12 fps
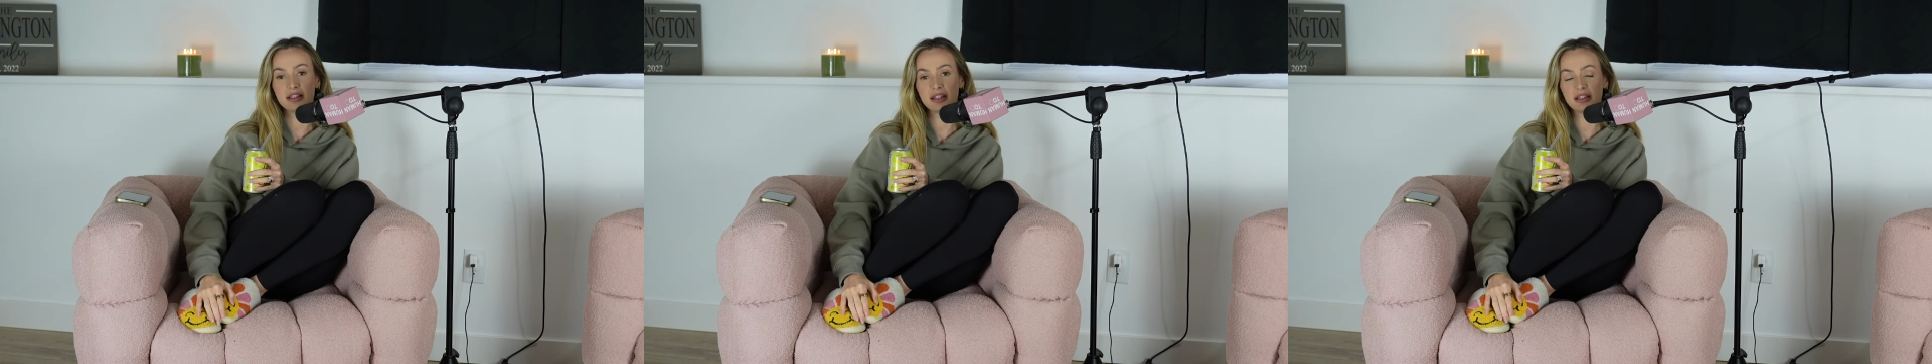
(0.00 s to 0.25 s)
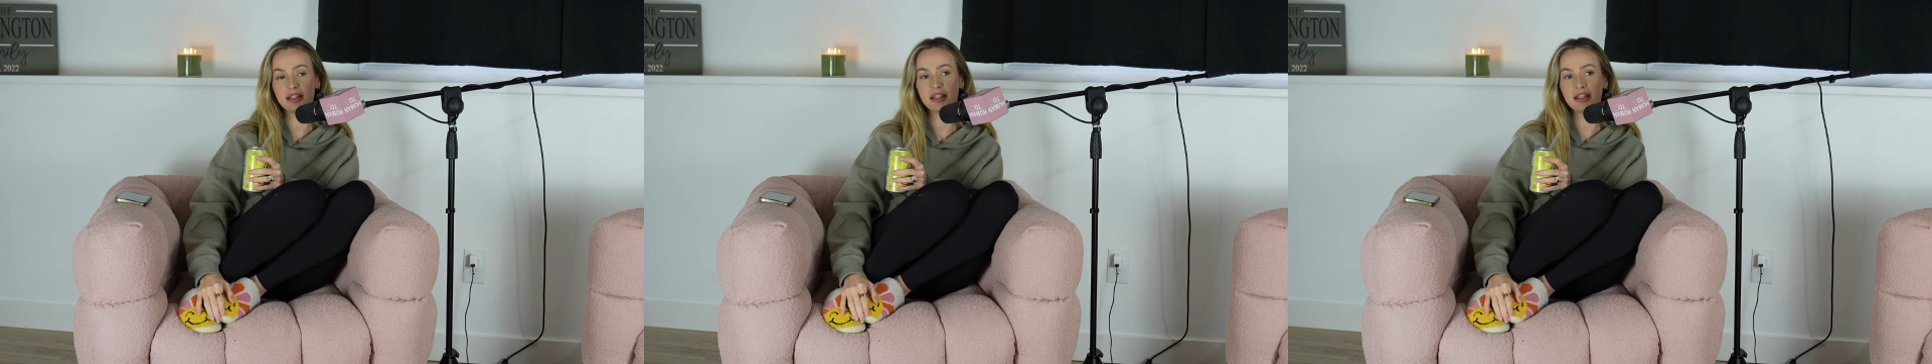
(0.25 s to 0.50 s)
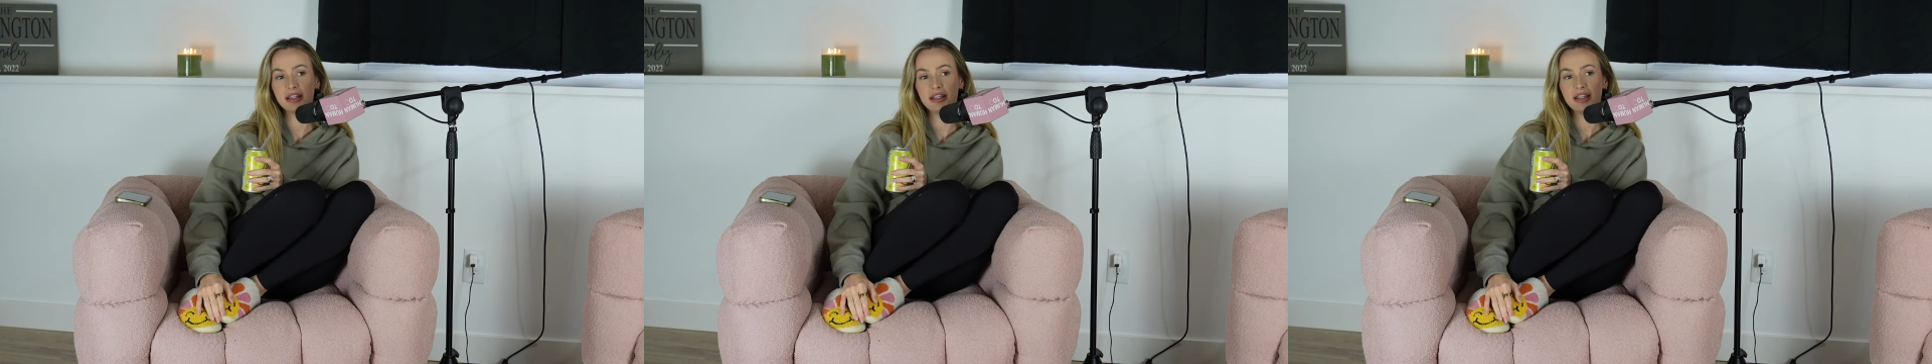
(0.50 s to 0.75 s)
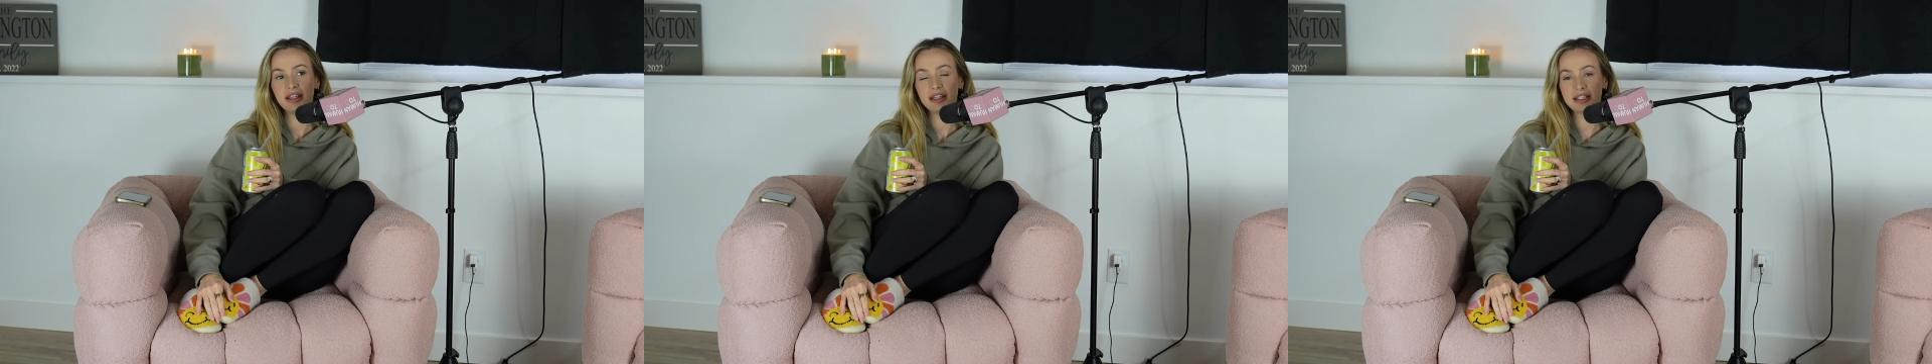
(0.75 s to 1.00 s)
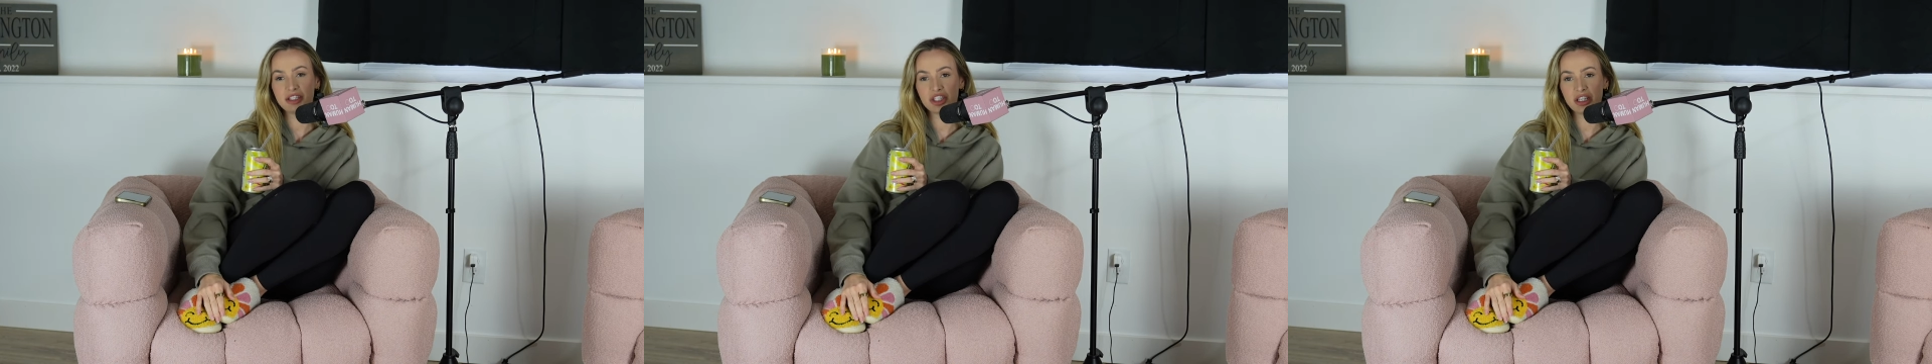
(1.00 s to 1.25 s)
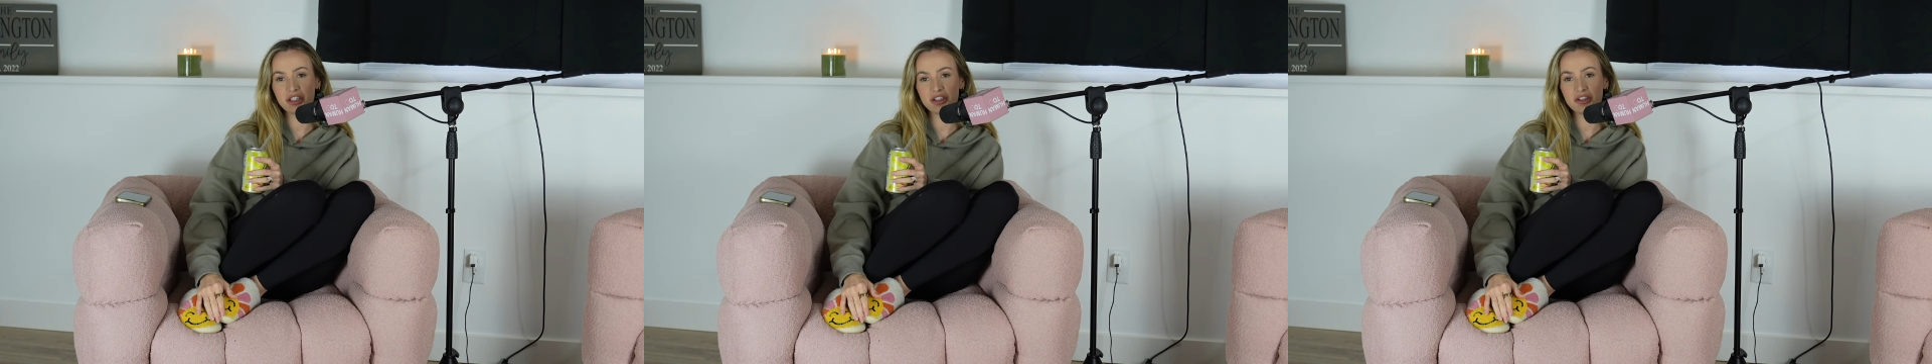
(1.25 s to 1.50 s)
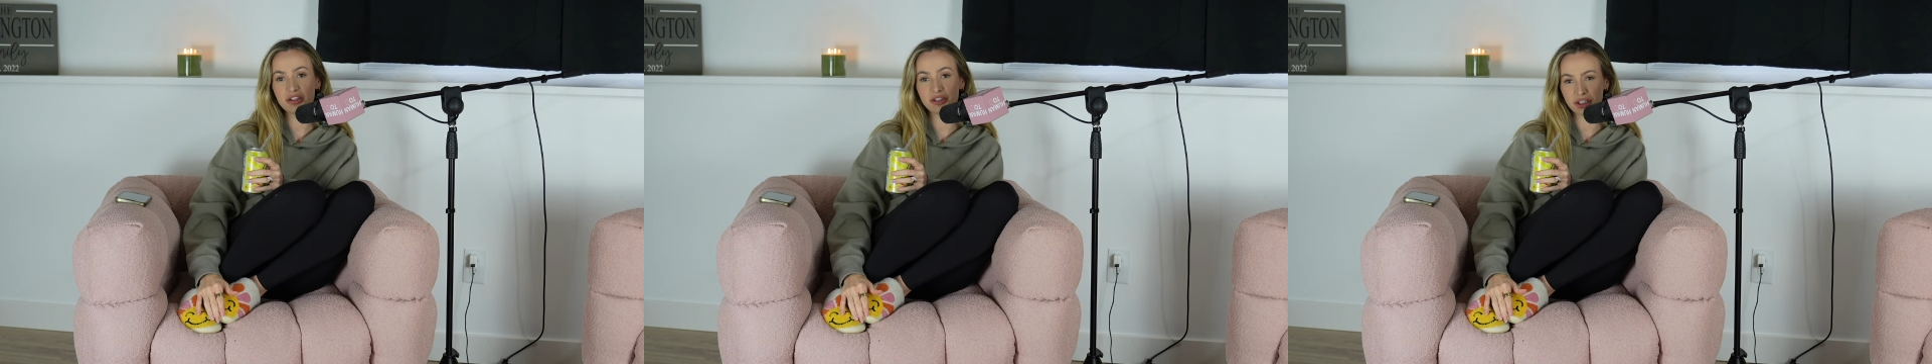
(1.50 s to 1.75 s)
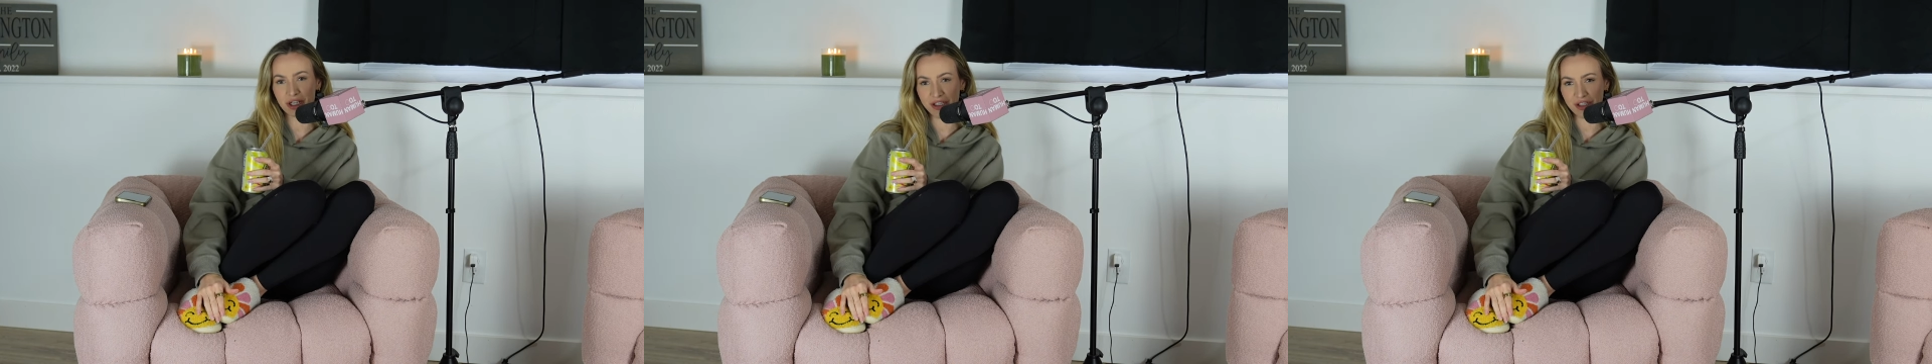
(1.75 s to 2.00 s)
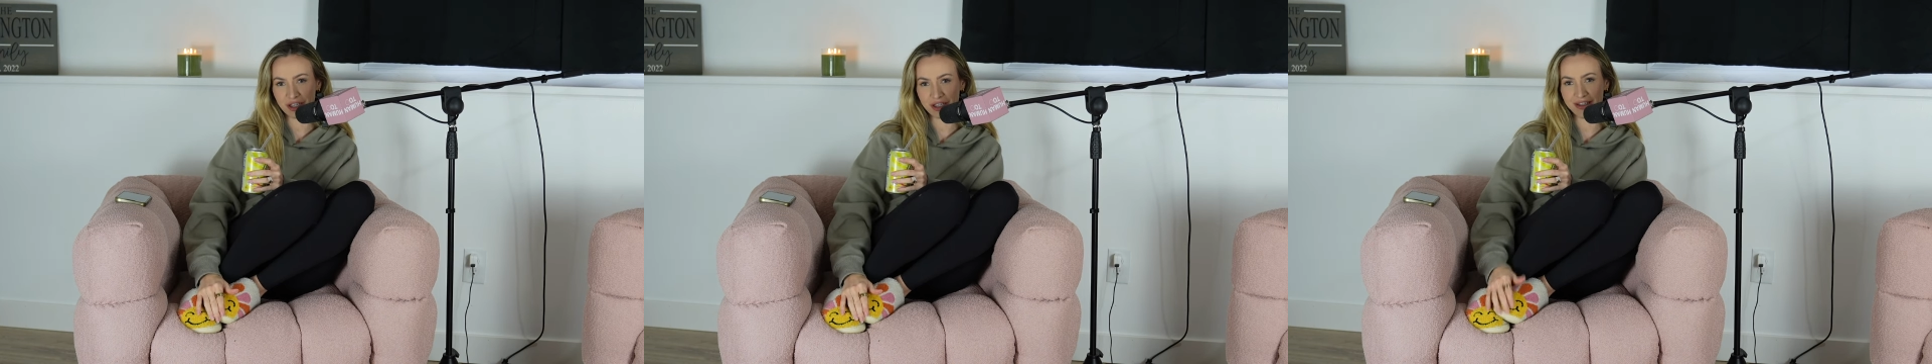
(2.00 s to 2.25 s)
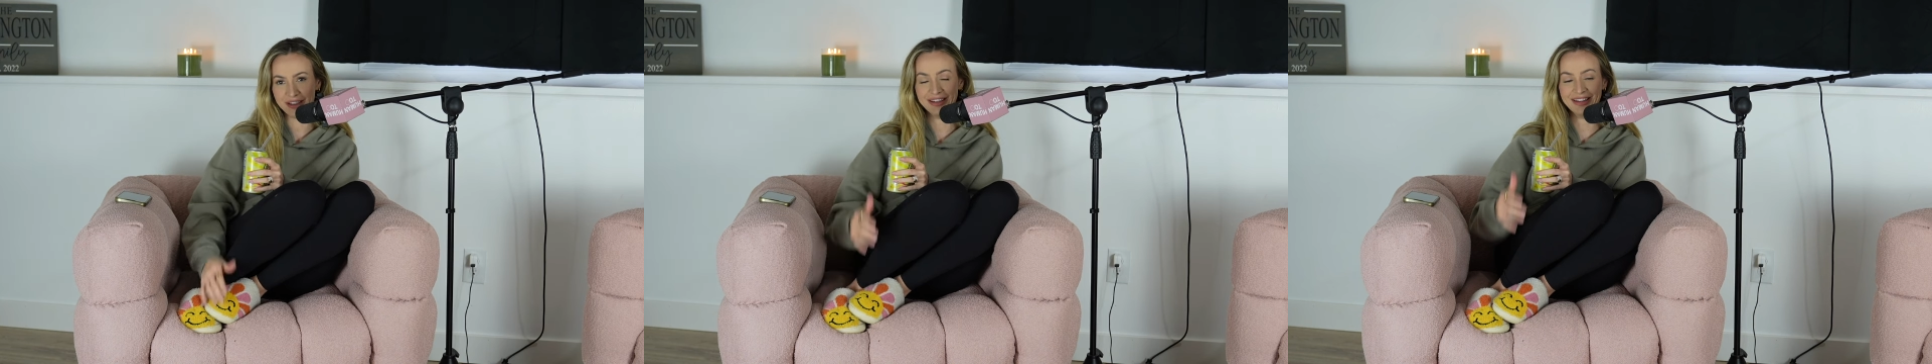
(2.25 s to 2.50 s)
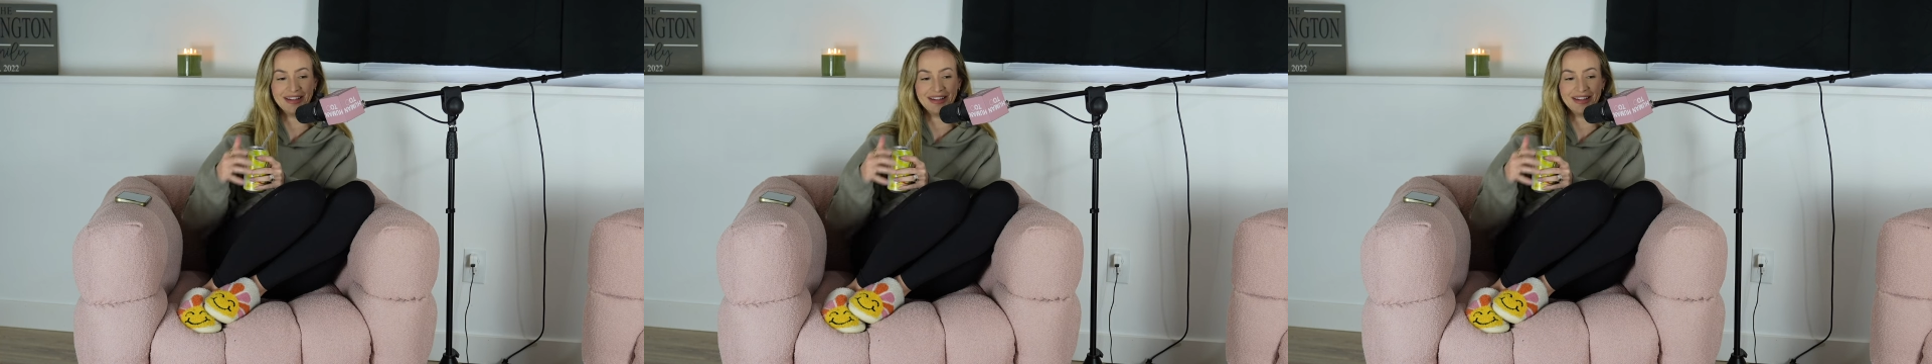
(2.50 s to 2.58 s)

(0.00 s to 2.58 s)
lately. The changes are changing.